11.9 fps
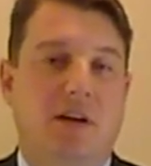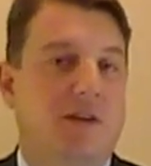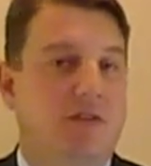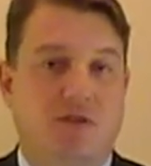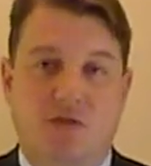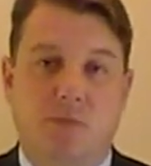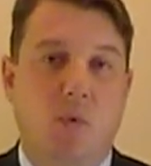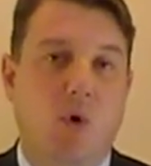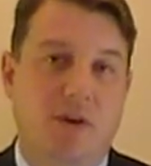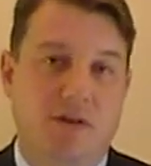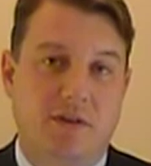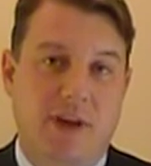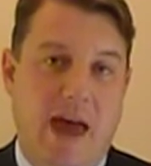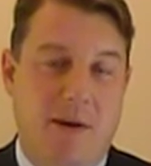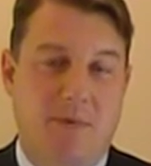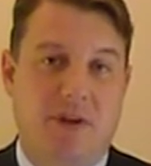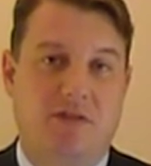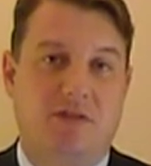just more than
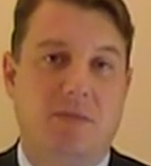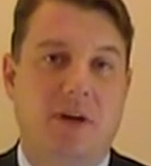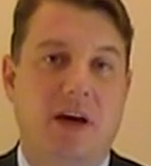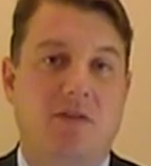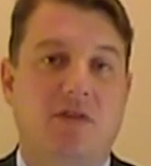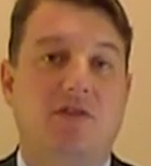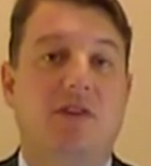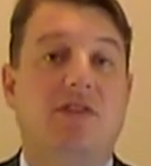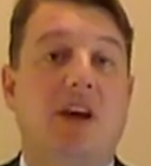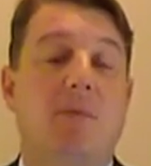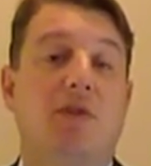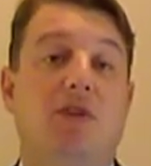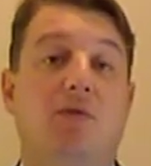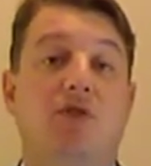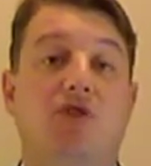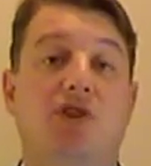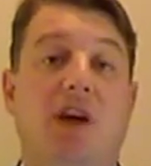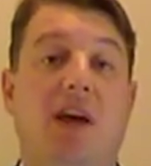happy to be able to sit down with you and
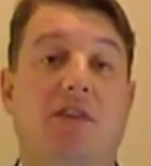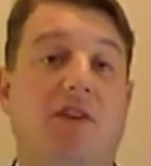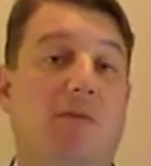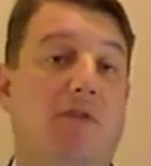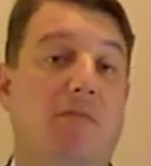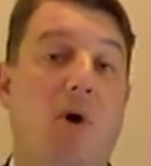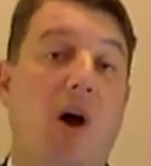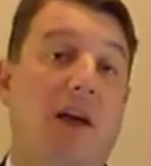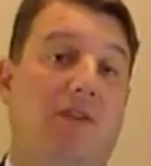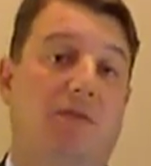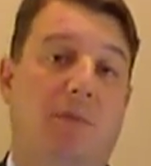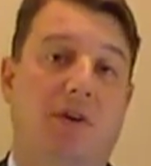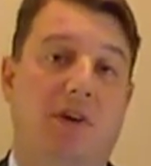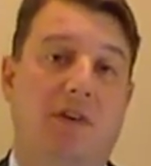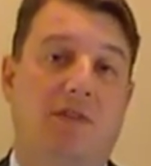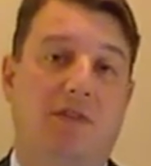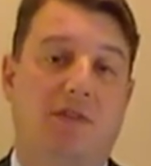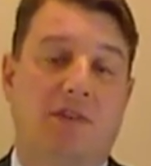share some of my
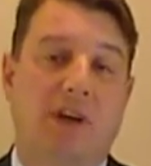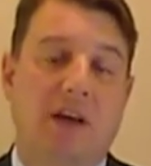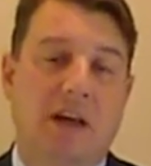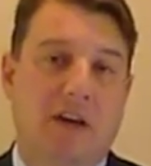experiences